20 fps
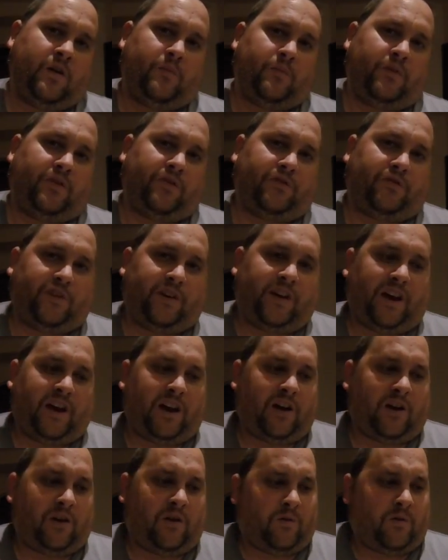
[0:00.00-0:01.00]
But for
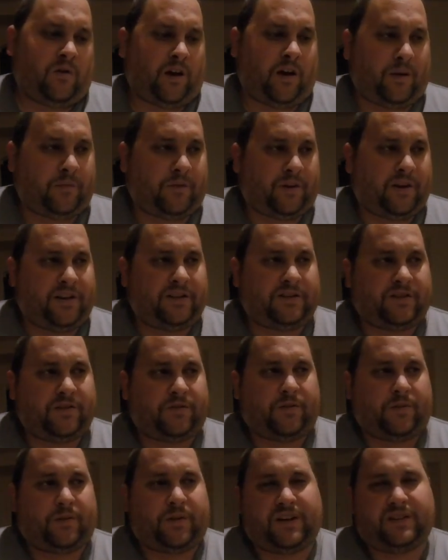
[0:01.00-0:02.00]
now, I'm Casey
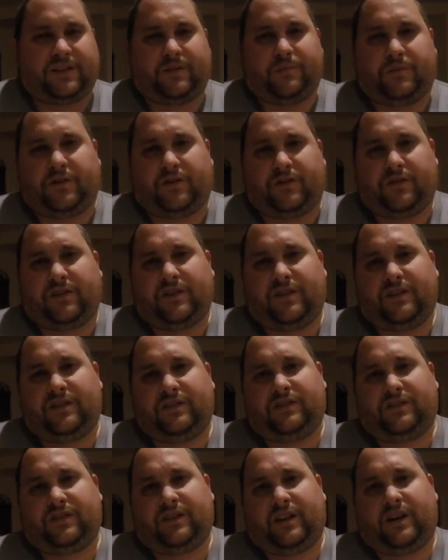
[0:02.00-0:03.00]
from Casey Build
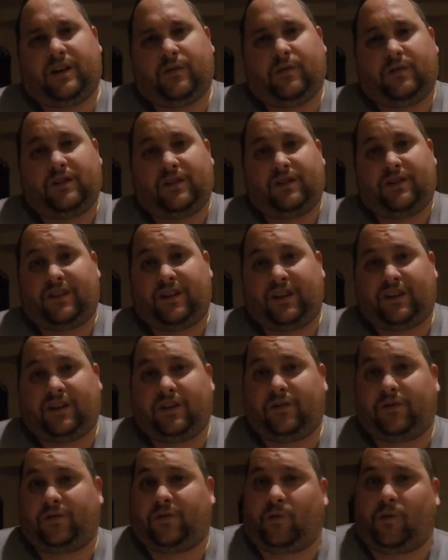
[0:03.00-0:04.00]
Things, and I want to thank
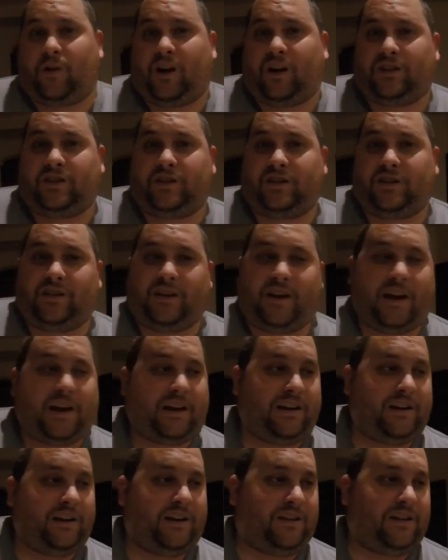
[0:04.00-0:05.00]
you for watching and
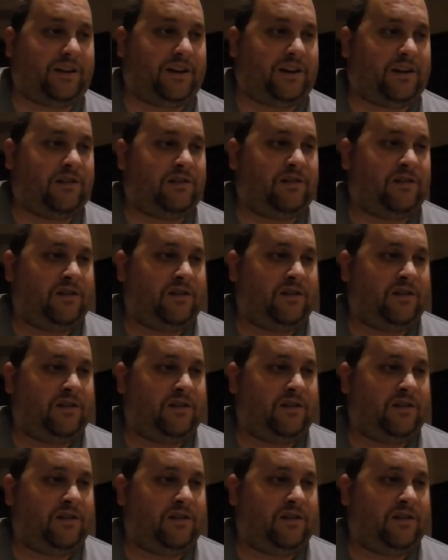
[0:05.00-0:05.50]
hanging in there.